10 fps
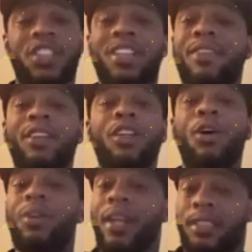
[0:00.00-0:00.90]
She didn't even
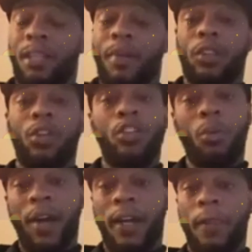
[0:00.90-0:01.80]
know that I seen my daughter. You
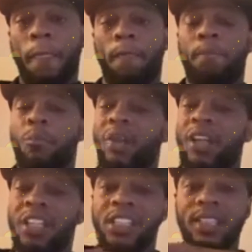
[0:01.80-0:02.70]
know why?
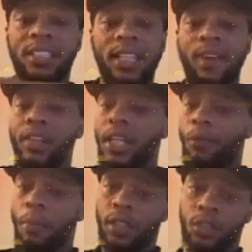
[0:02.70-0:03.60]
Because she's never
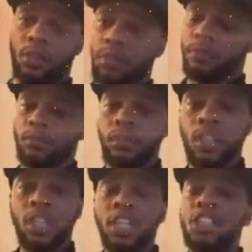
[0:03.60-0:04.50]
there with my daughter.
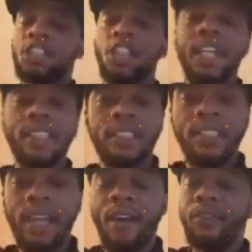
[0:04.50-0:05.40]
She
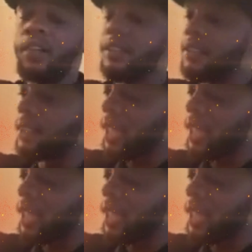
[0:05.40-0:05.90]
is never